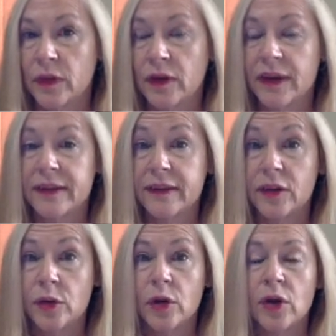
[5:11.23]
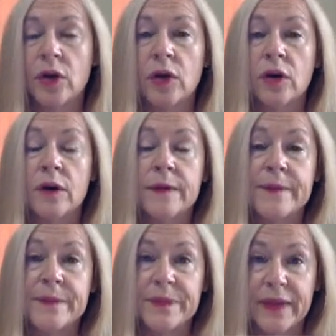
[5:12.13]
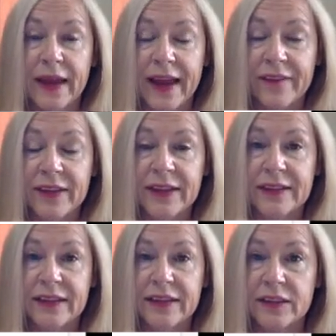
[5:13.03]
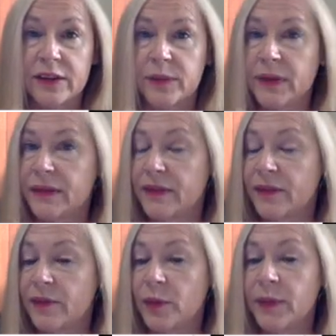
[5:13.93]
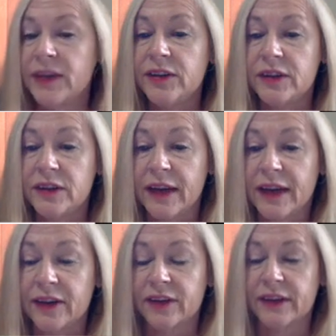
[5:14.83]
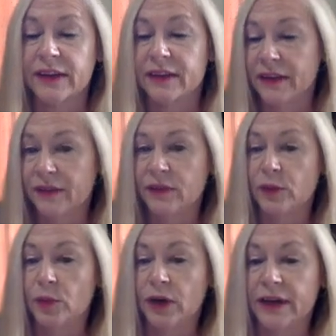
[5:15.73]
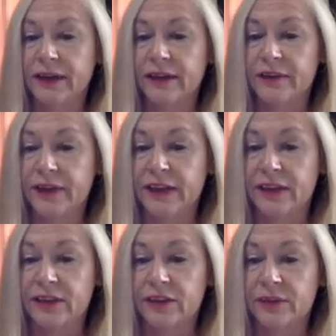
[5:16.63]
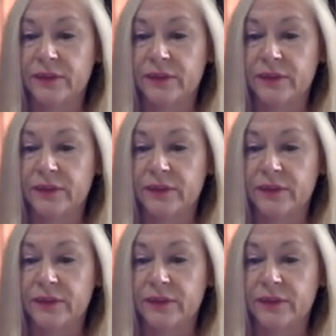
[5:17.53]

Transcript: Okay, so having this additional piece of information actually gives you more identification.